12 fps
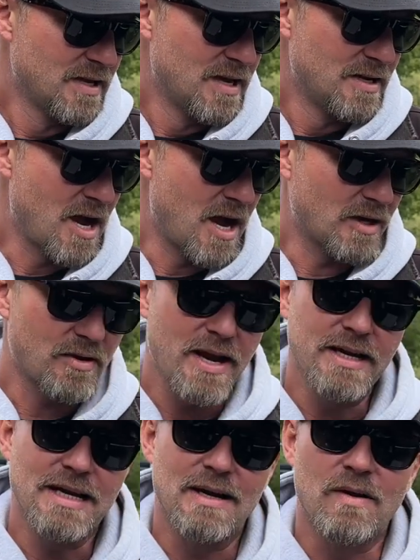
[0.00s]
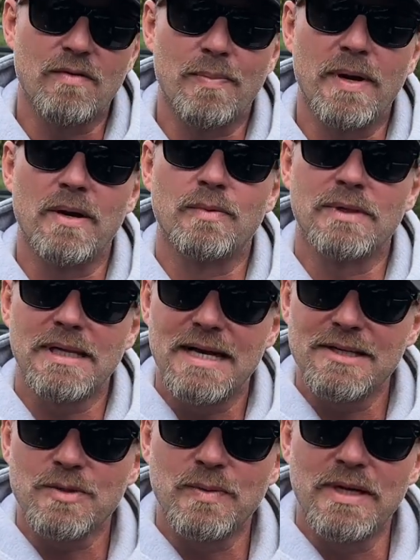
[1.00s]
Not great, however, paired with
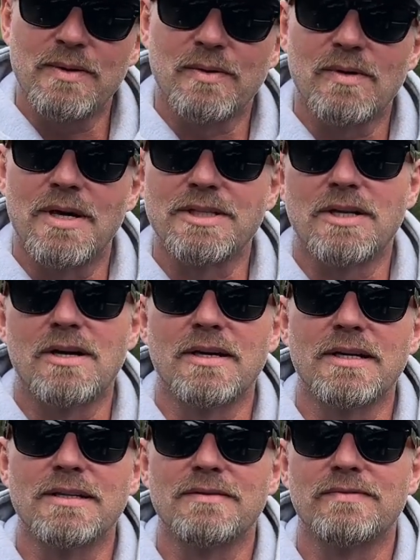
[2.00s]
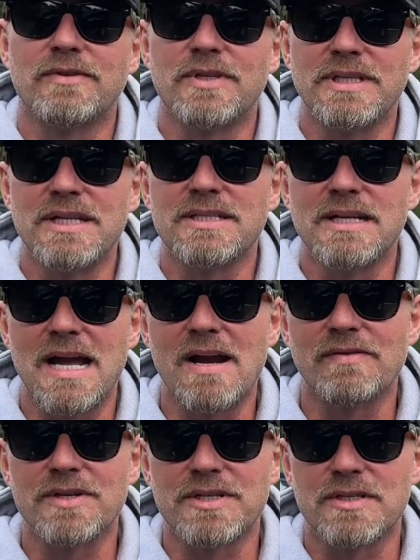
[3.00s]
last week, we're on target for a decent
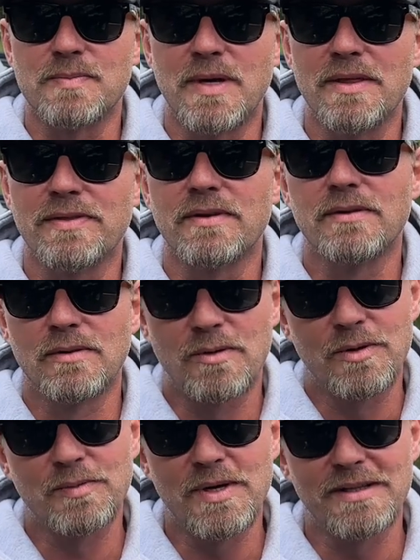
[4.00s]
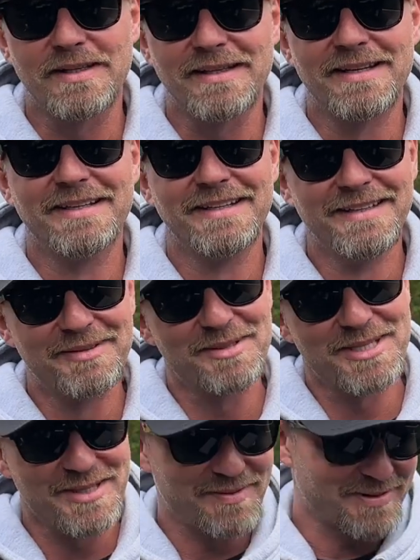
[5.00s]
average this month, Lord willing. We'll
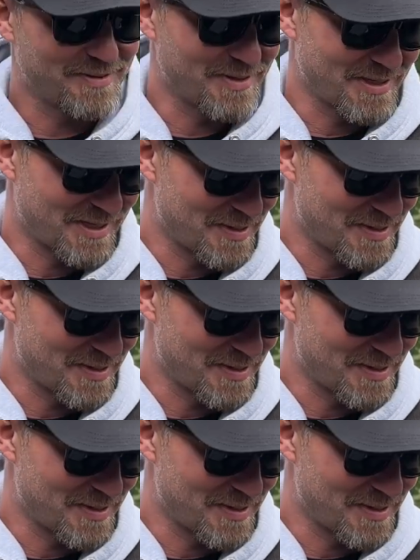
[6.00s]
see what the rest of the